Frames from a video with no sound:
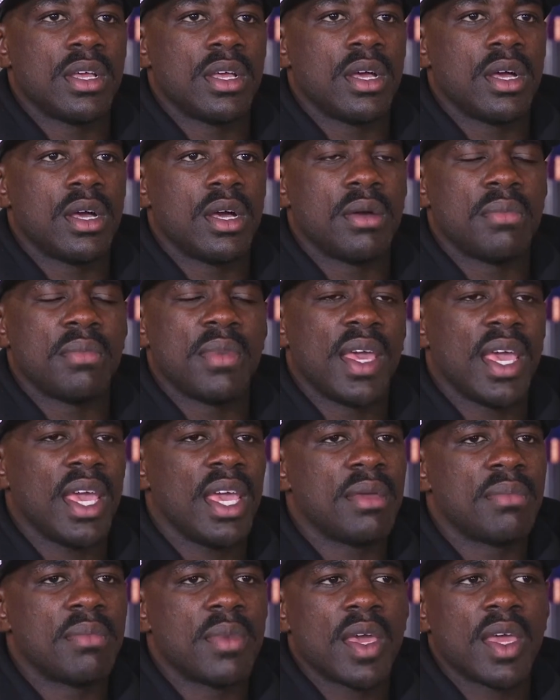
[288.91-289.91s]

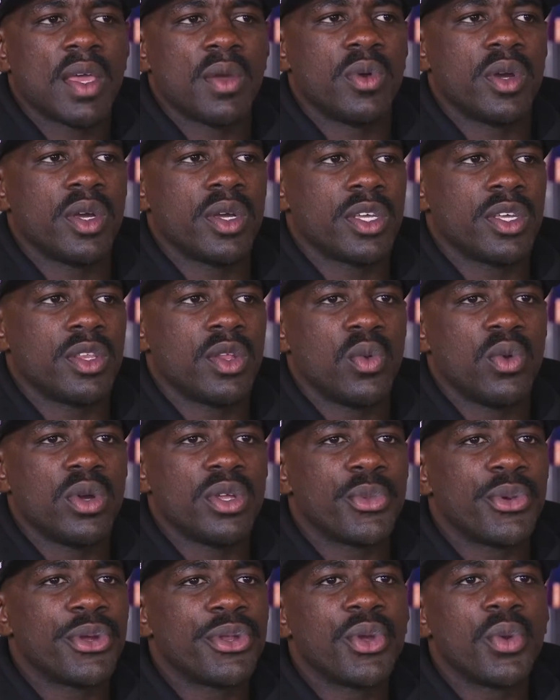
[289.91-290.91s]
Hey man, what
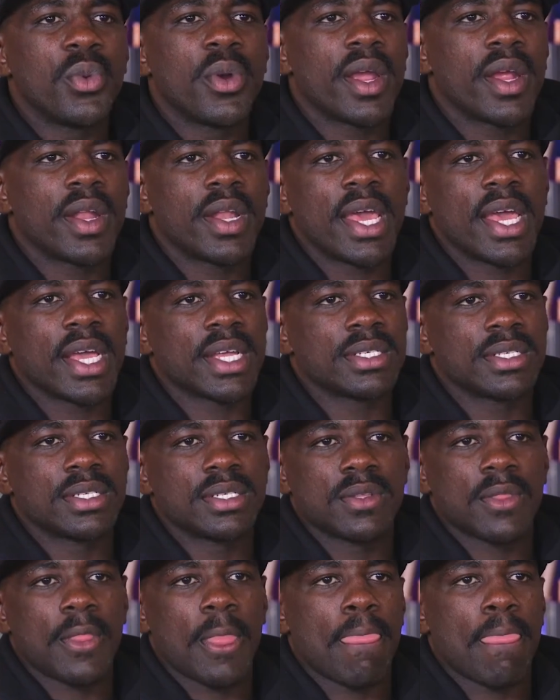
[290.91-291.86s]
are you wearing next?